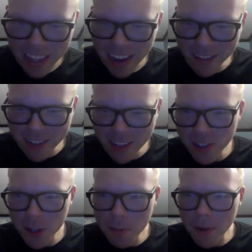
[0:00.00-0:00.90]
That was a
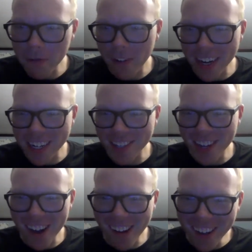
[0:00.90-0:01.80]
super funny
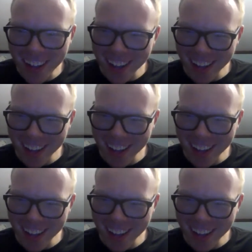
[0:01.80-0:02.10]
joke.